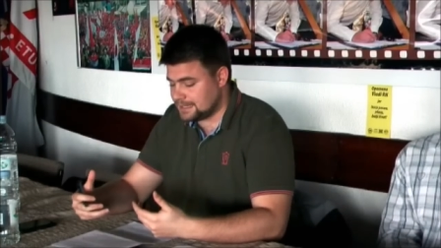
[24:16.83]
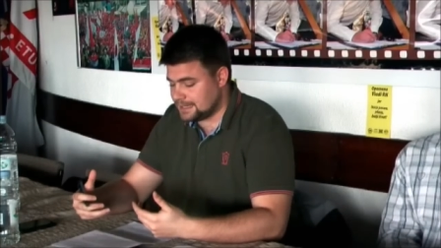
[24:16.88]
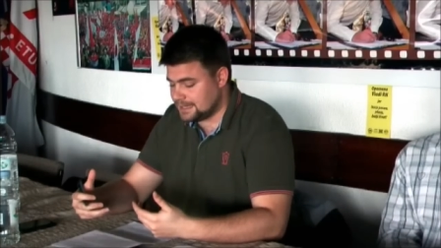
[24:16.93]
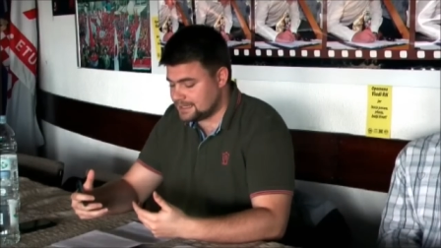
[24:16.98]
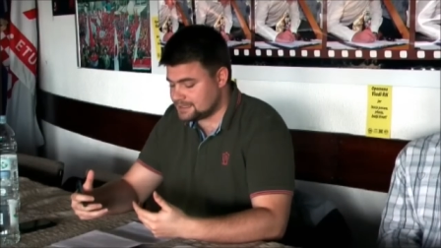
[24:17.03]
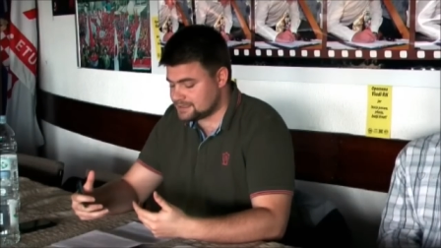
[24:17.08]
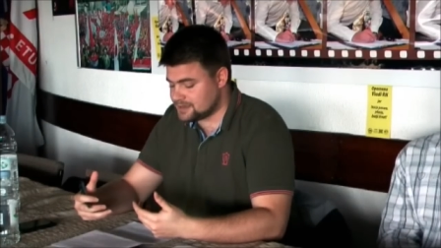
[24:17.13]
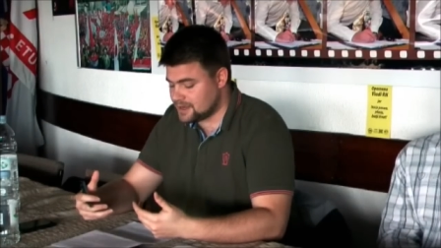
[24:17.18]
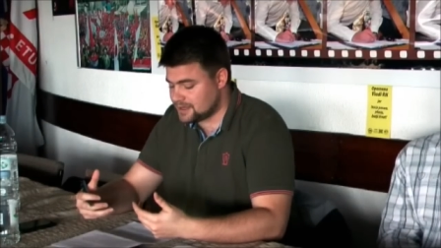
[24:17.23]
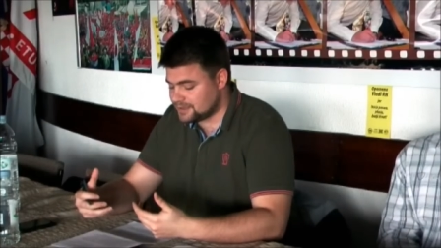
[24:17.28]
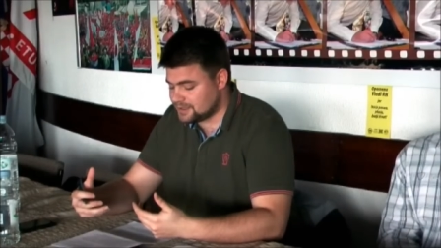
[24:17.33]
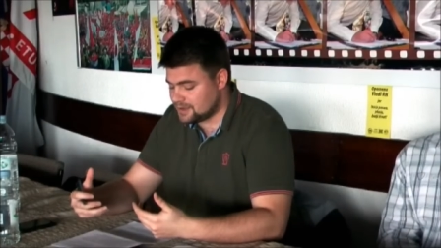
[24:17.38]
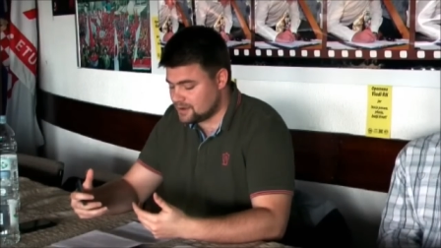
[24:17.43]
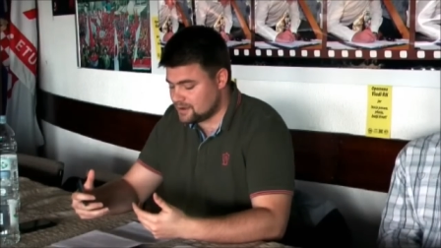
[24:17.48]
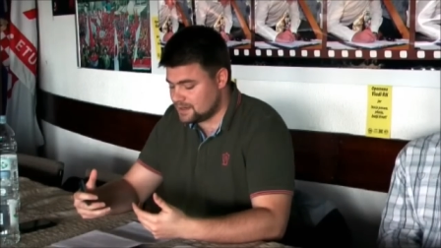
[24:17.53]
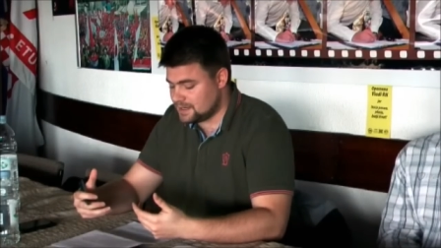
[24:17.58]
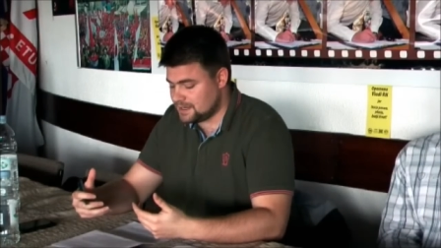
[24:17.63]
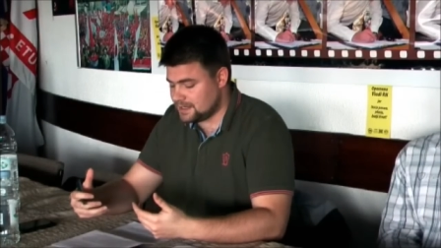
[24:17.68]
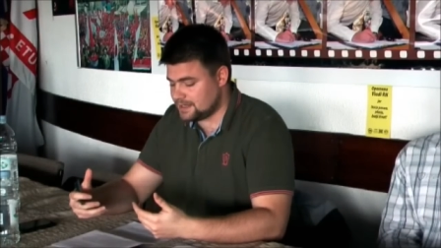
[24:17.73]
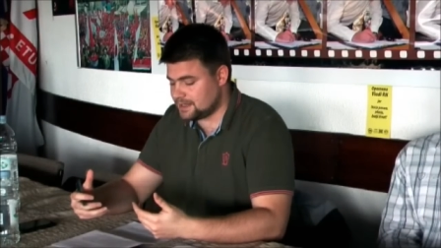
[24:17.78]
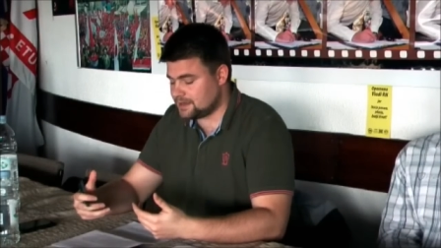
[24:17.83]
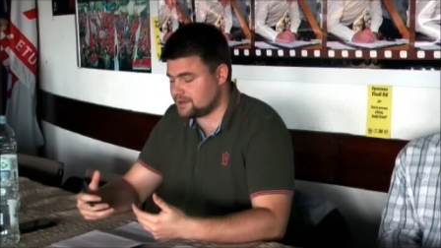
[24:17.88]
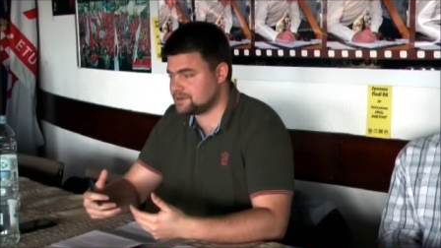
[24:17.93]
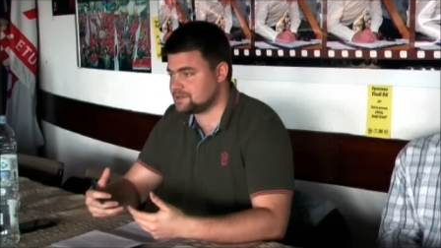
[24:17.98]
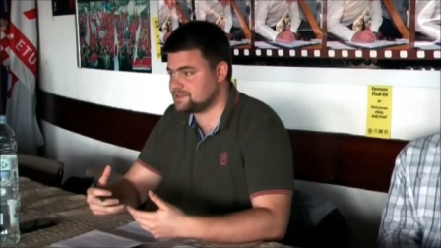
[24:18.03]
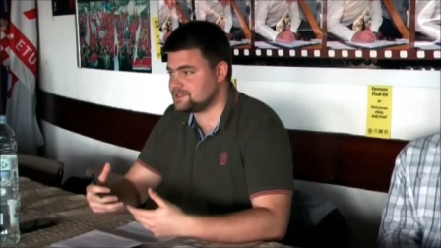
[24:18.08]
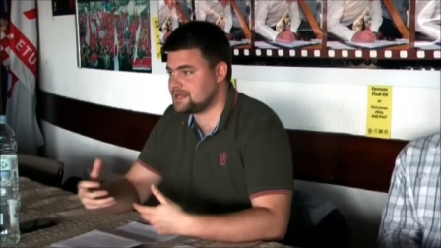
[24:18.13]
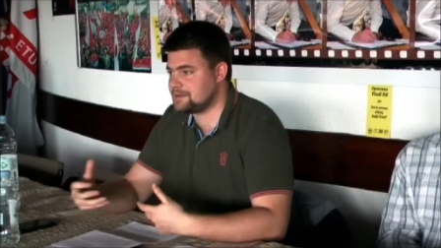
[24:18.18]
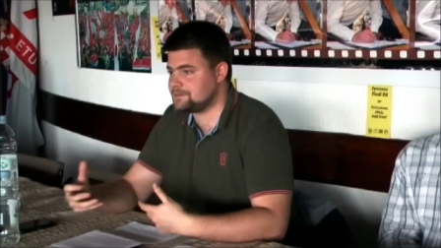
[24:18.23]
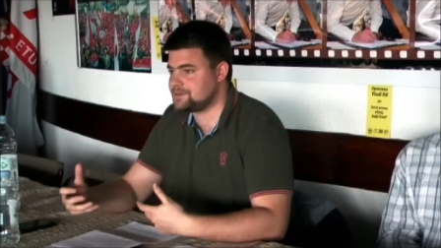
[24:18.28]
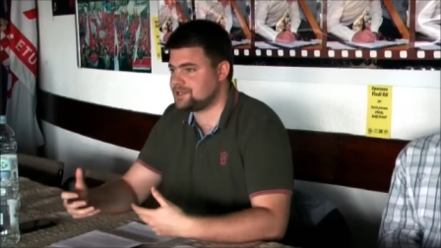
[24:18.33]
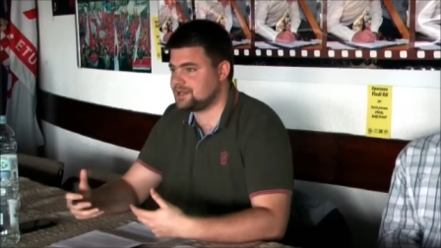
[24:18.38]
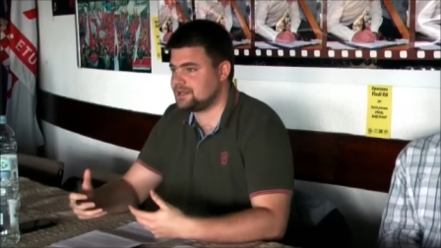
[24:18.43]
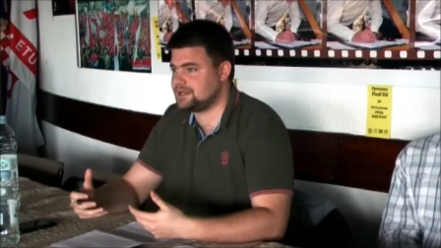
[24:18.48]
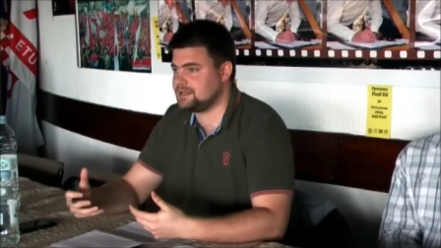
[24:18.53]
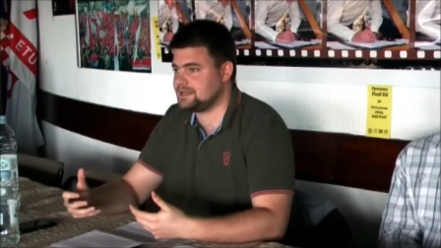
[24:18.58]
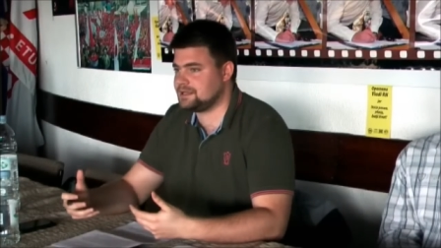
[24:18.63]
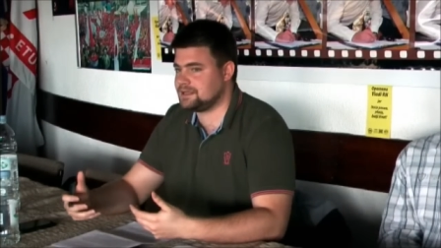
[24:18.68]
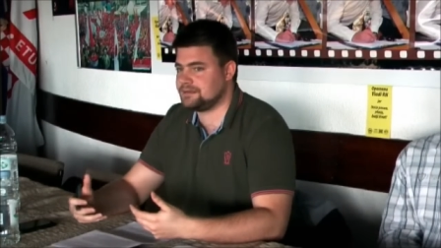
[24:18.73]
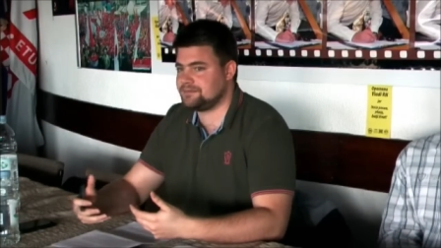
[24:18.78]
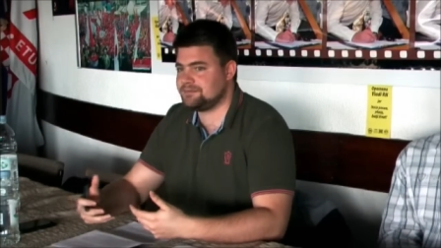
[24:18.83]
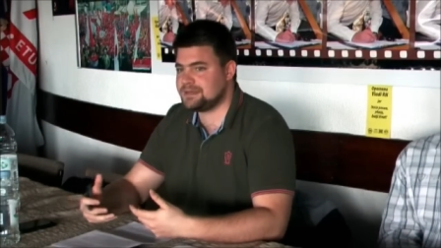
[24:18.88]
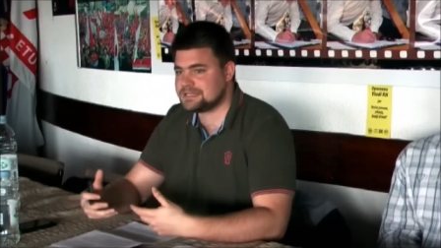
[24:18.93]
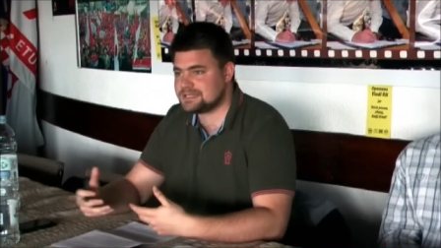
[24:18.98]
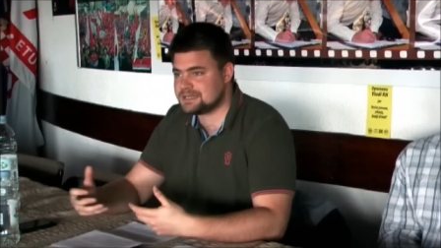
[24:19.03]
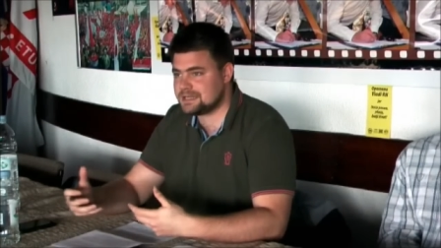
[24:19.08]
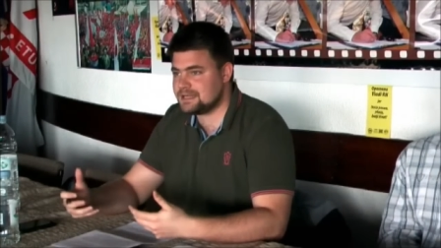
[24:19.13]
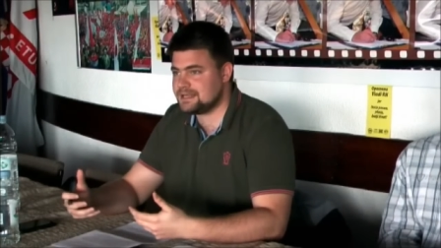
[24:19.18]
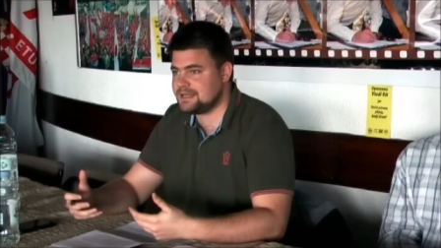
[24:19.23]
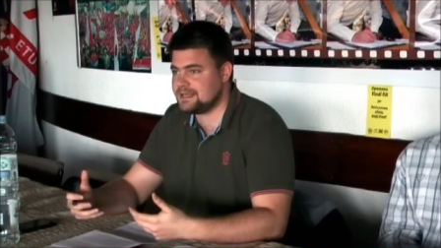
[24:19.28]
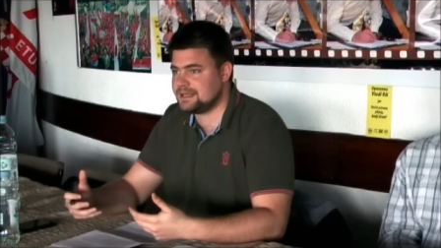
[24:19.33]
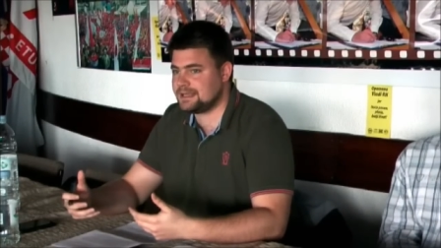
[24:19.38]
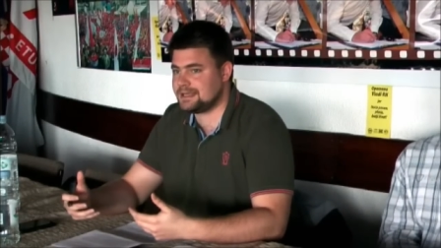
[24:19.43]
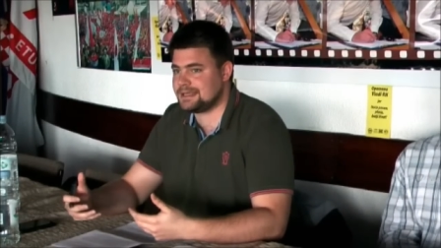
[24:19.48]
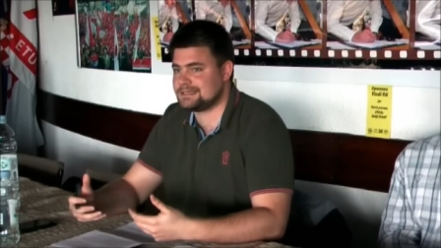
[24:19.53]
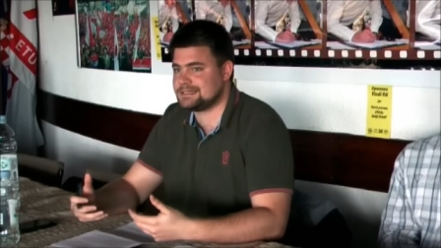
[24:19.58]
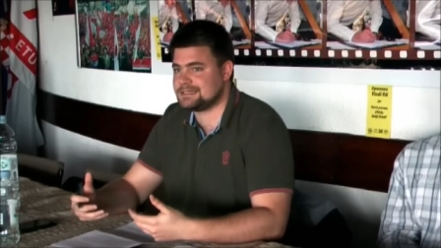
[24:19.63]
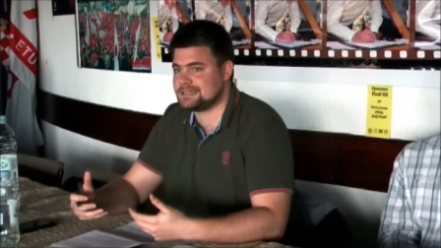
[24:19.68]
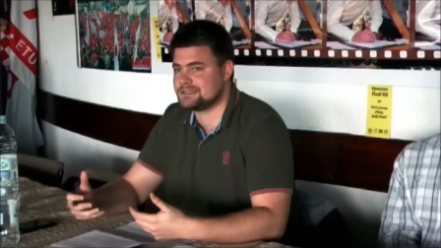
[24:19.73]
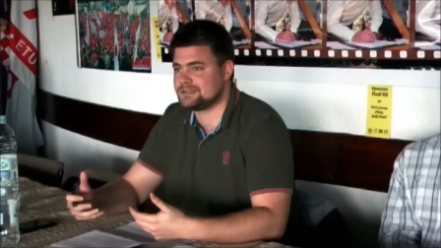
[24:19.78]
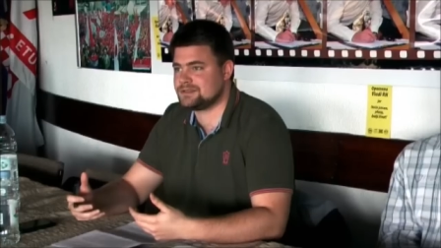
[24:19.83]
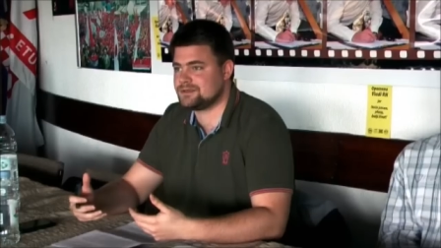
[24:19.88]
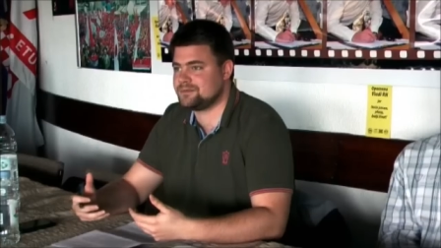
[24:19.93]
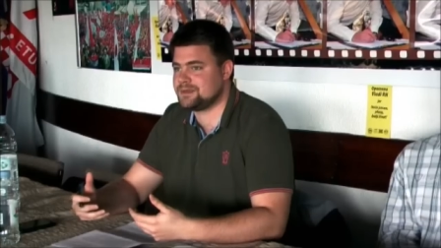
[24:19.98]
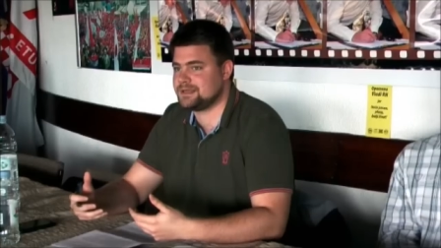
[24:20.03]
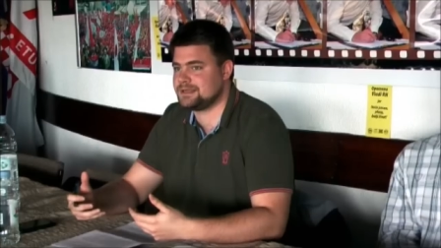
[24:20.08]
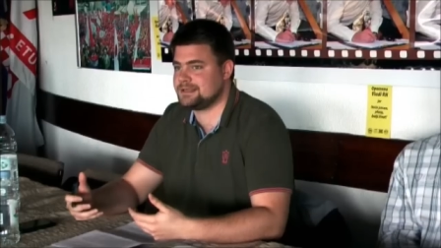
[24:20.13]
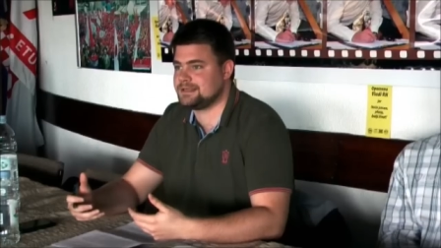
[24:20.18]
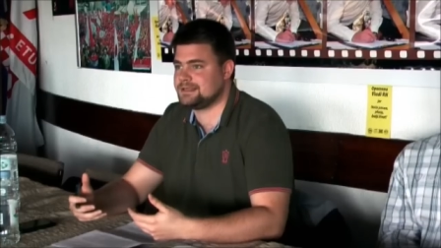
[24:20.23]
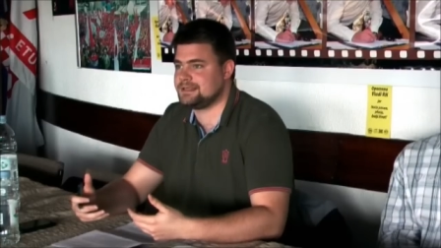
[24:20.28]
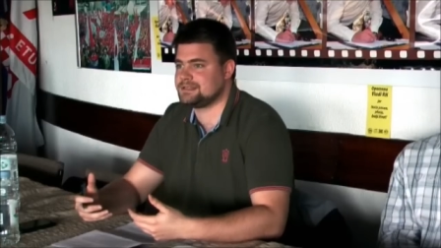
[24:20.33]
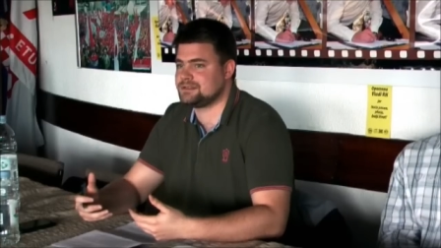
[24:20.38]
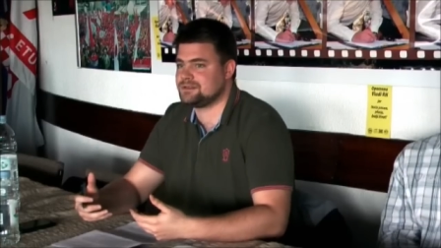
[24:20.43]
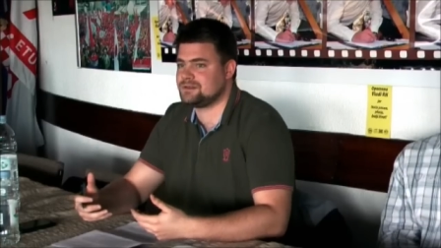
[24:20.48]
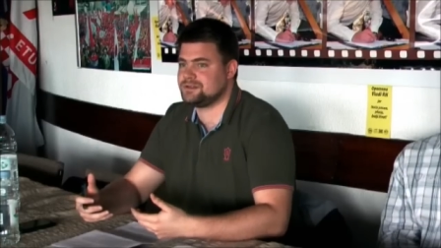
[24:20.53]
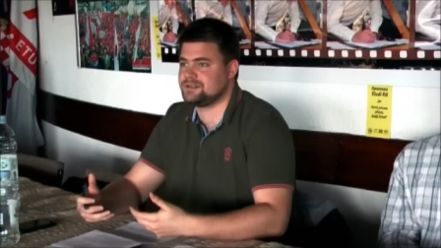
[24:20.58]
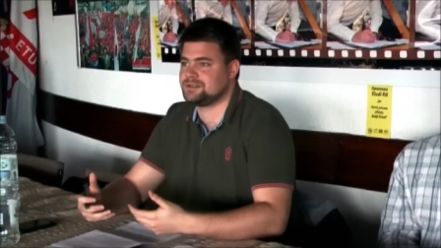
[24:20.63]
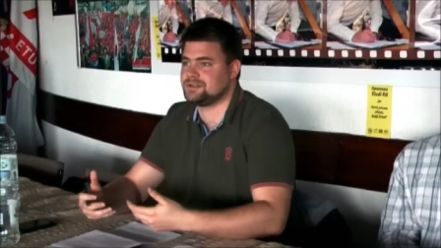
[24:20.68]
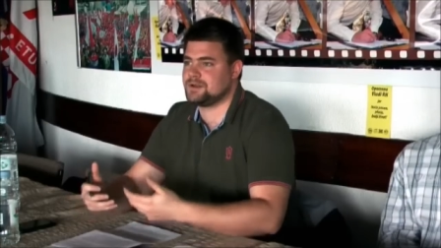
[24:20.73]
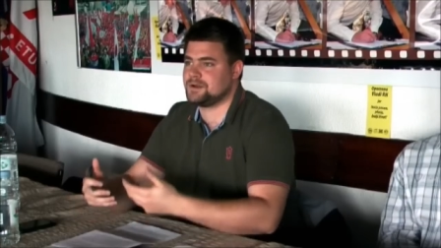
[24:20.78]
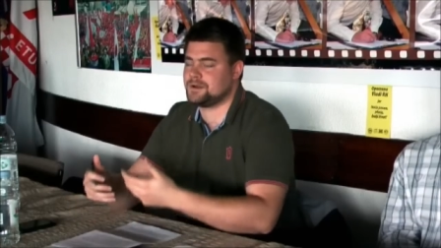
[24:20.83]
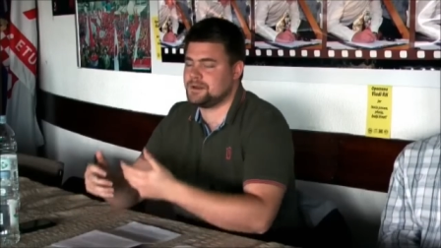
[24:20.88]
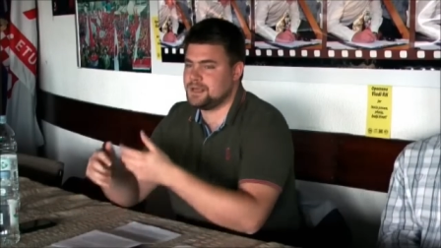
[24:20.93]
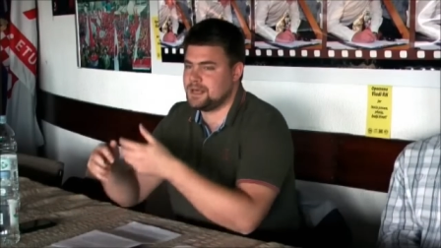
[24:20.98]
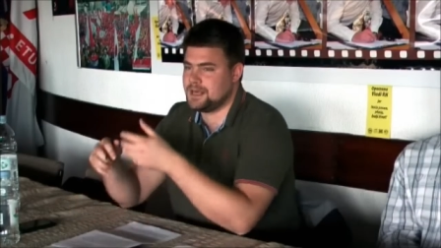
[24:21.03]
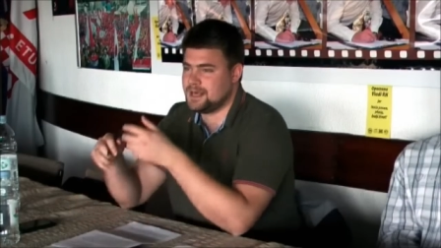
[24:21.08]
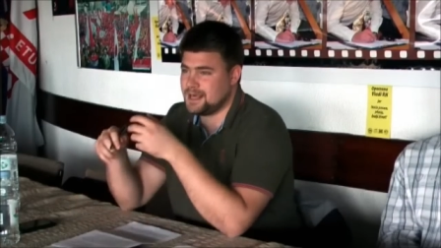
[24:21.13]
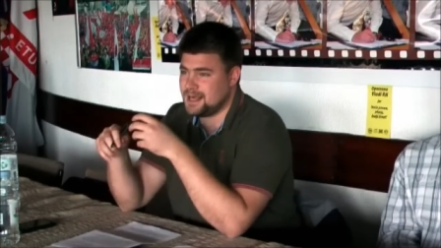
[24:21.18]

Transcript: is not only conceptually misleading, it seems to me that is also